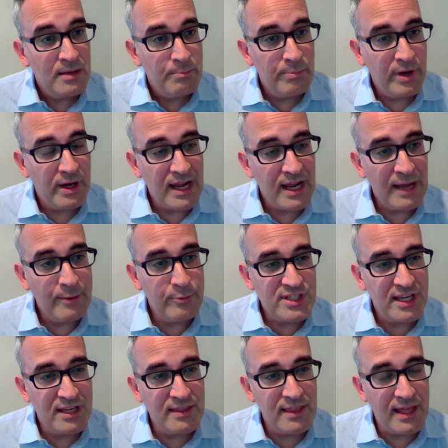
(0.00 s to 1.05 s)
But I would
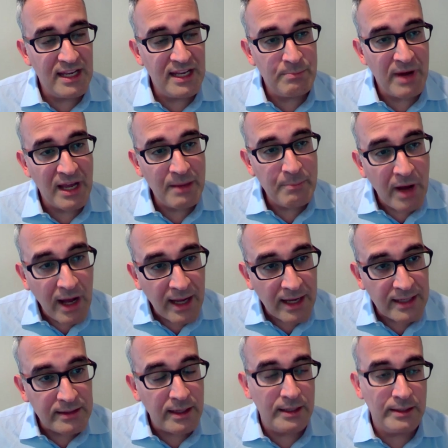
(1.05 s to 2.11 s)
say that in my
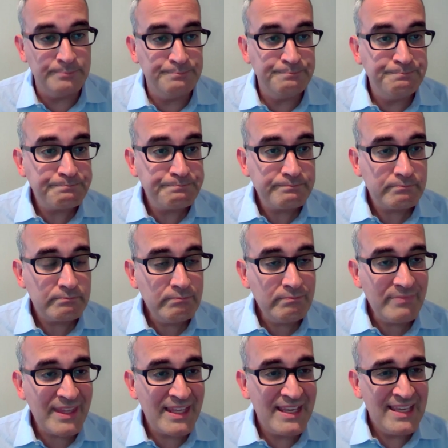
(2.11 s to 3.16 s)
mind, um,
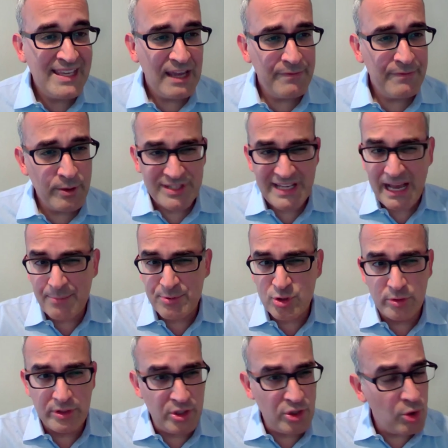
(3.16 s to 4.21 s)
if there is
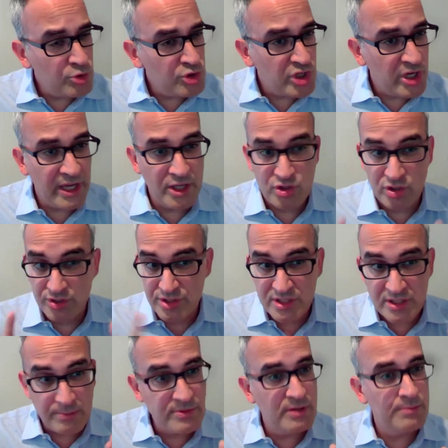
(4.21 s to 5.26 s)
absolutely no change in
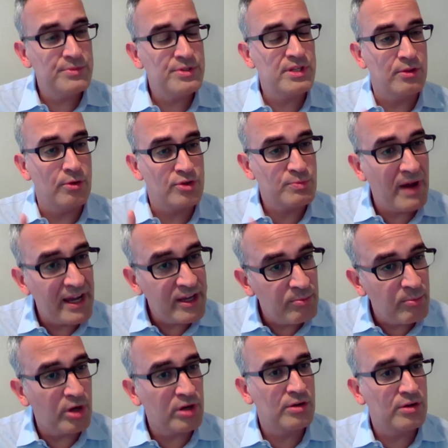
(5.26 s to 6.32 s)
symptoms and those
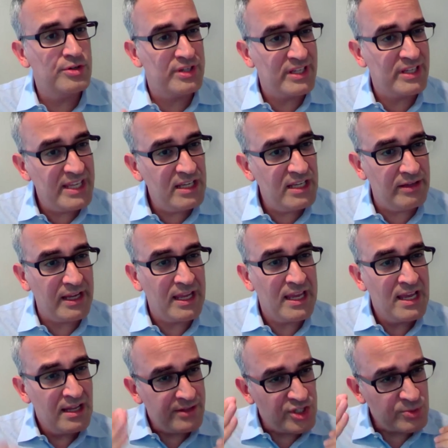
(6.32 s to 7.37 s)
biomarkers and healing,
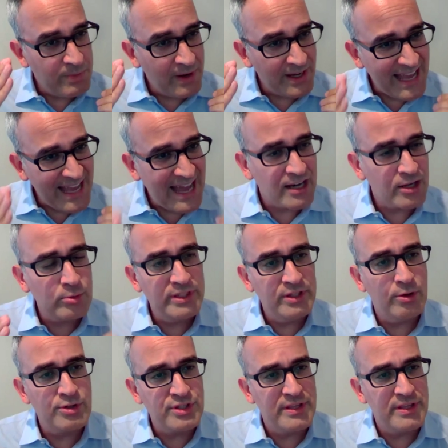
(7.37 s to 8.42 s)
despite adequately
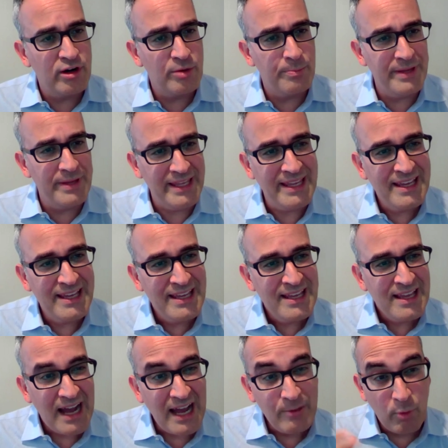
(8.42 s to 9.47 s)
dosed therapy,
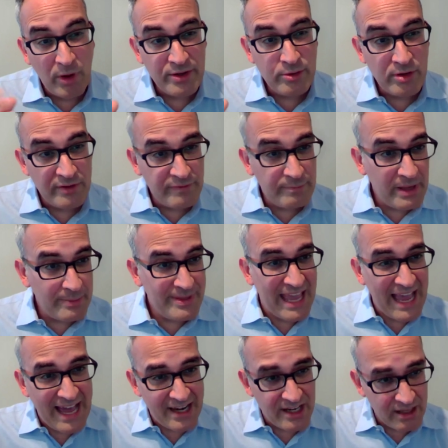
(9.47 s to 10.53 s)
I wonder if maybe
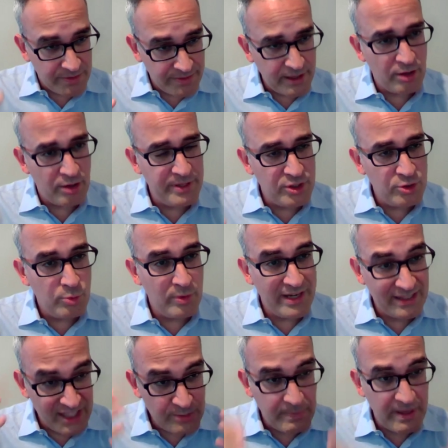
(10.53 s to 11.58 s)
adding a therapy to it,
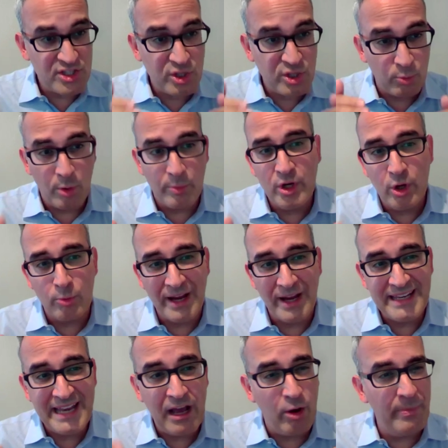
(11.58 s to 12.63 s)
at least based on what we know
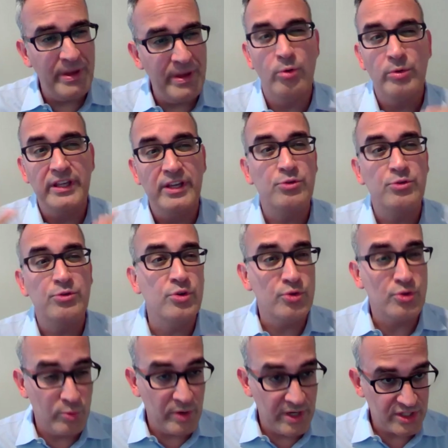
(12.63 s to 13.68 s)
right now, may only
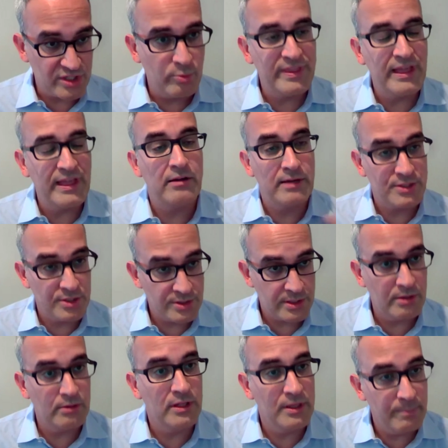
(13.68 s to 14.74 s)
introduce risk without
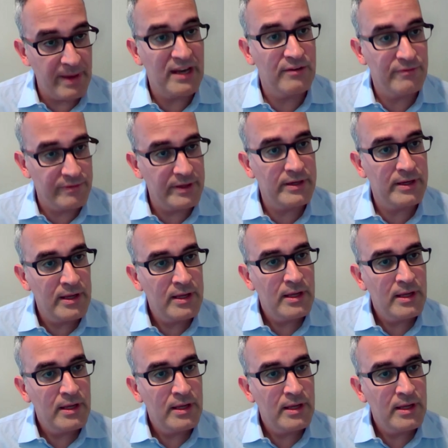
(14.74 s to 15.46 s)
necessarily benefit.